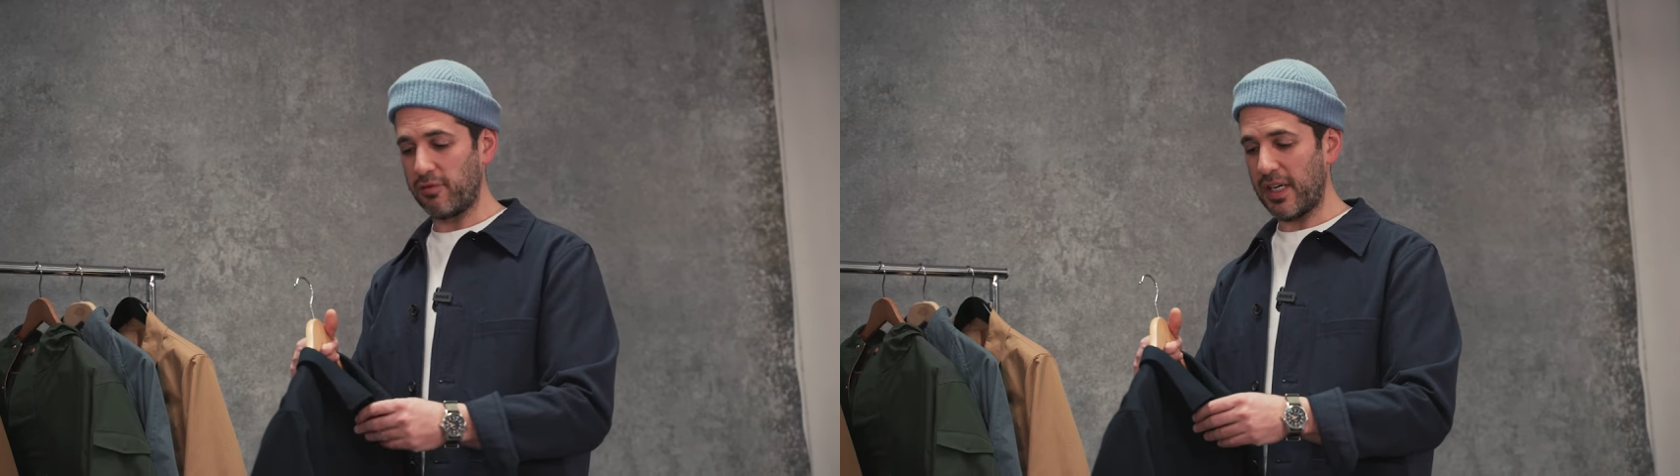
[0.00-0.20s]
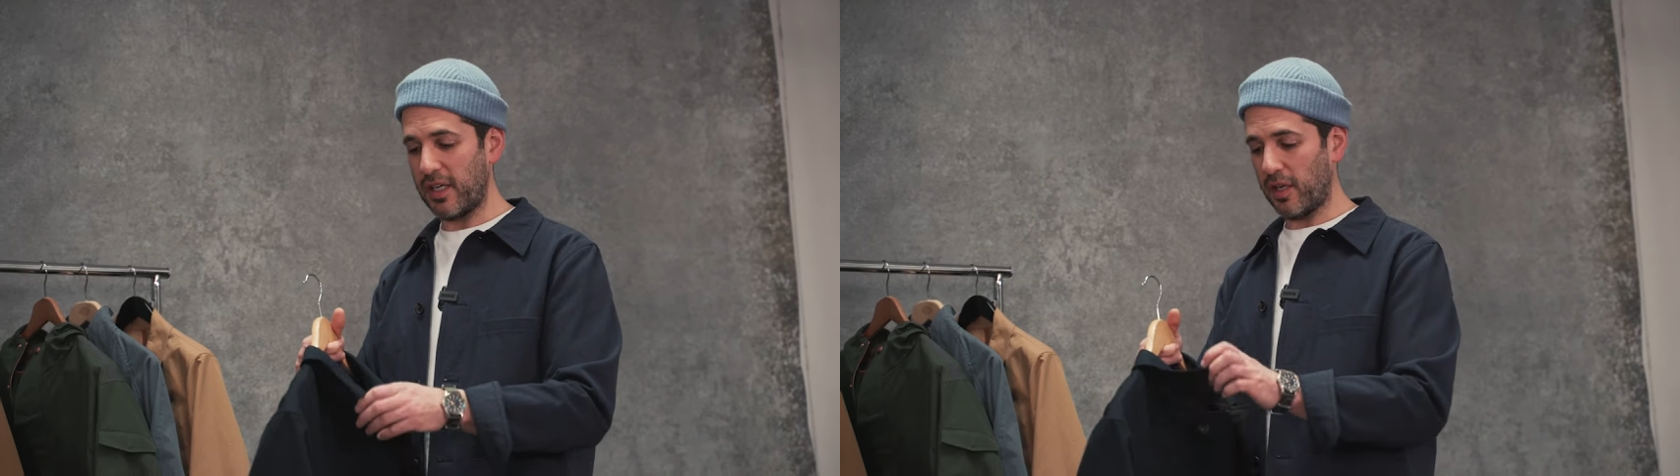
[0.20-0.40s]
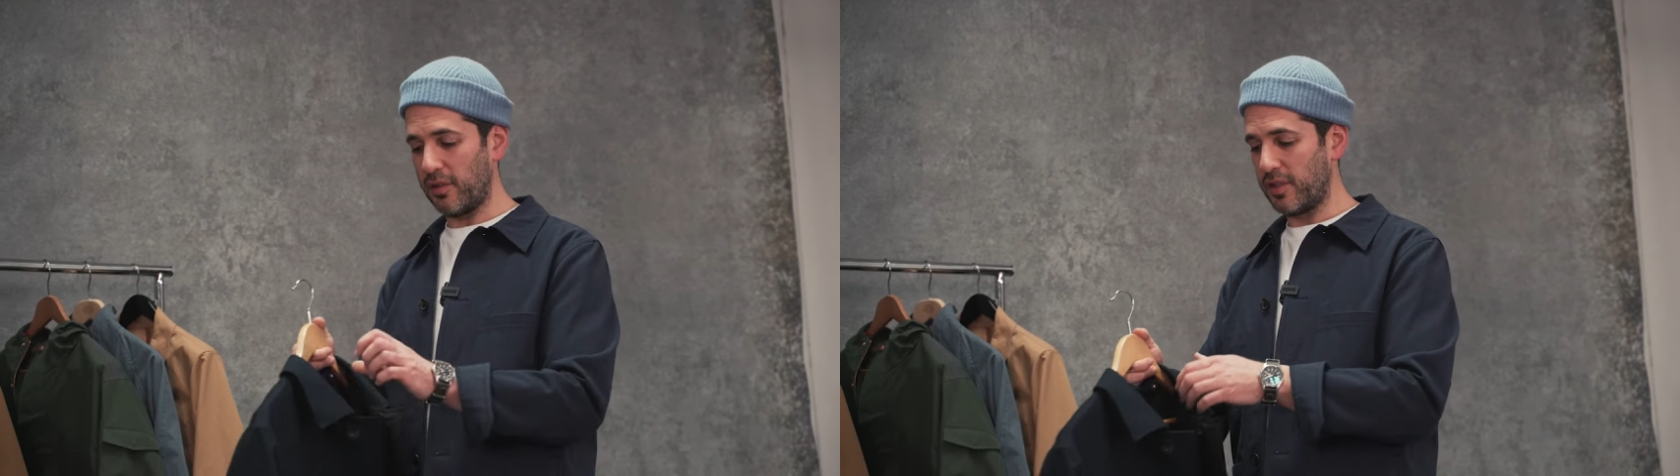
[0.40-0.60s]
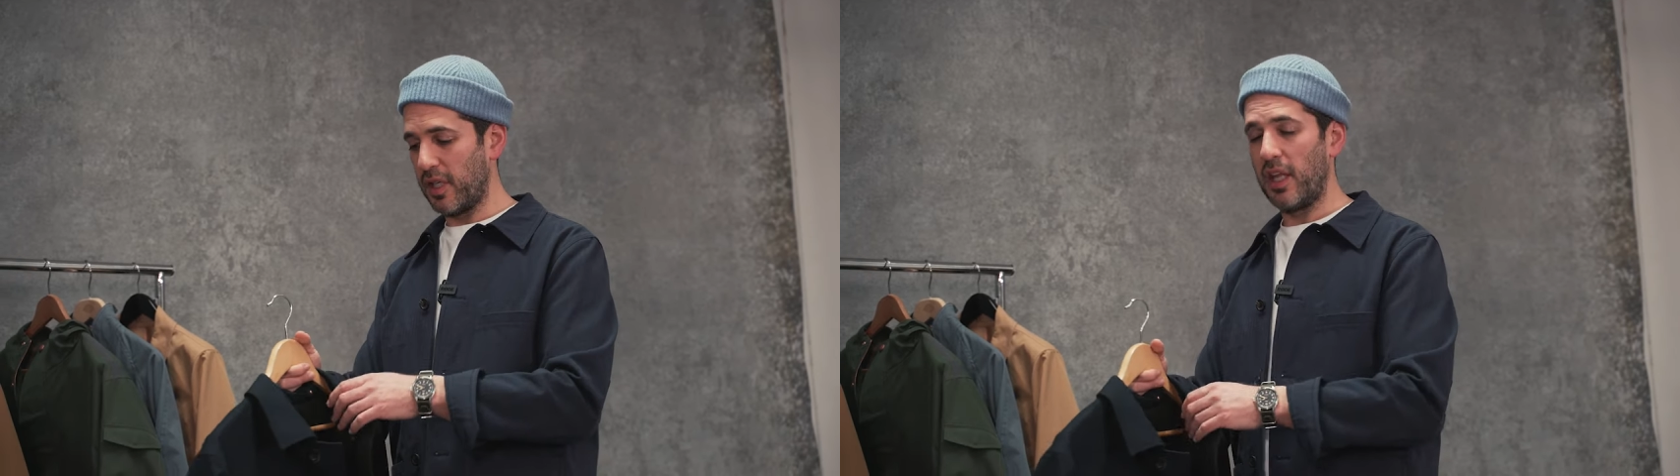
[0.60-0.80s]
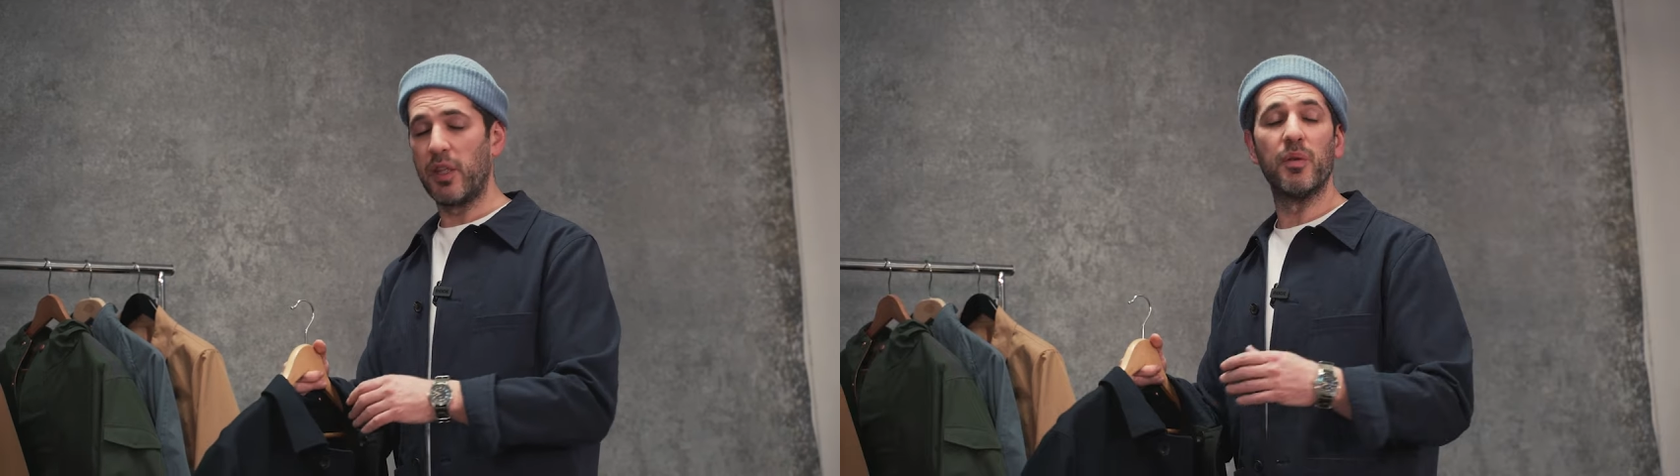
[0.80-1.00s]
raincoats
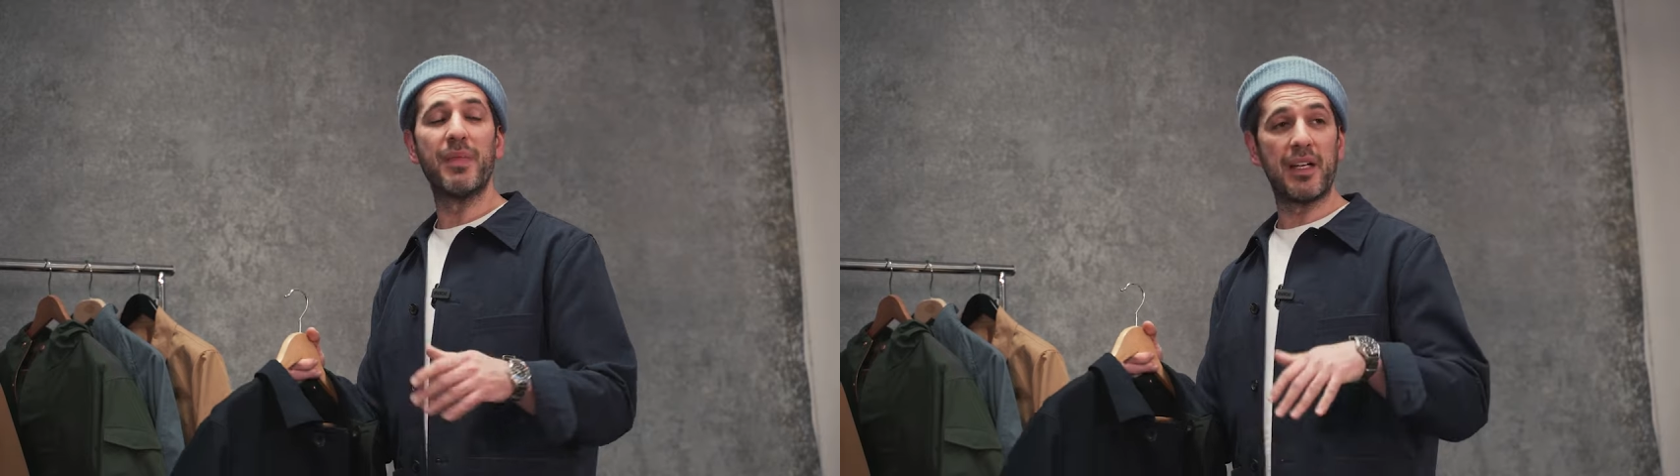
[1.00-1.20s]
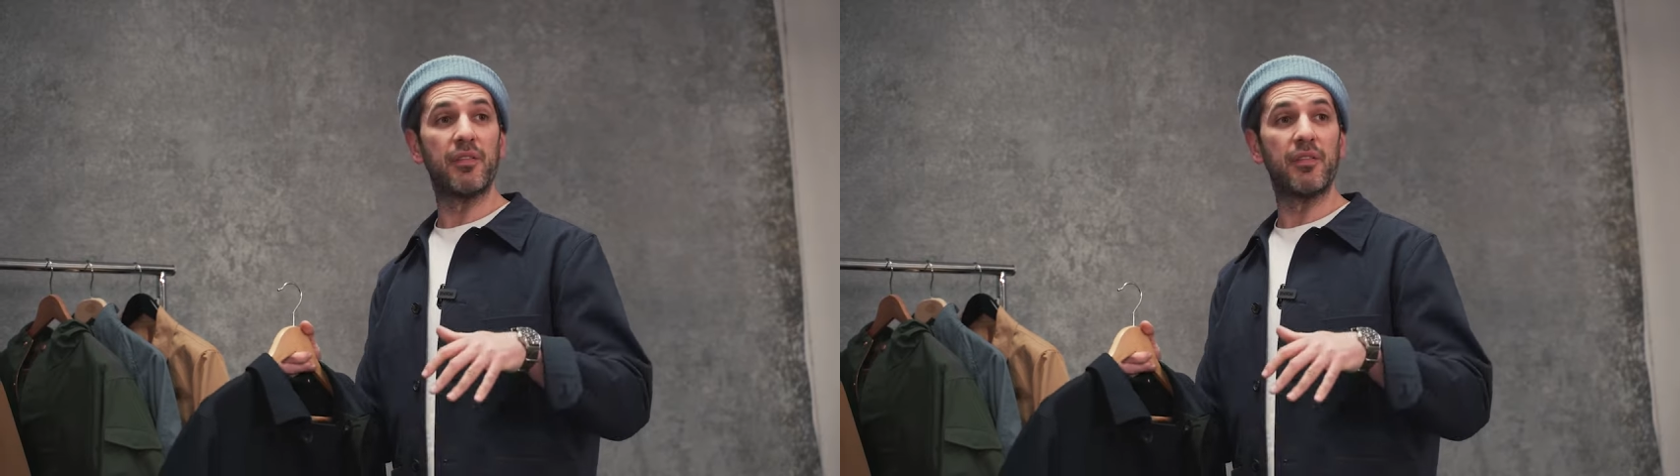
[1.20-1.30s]
that were made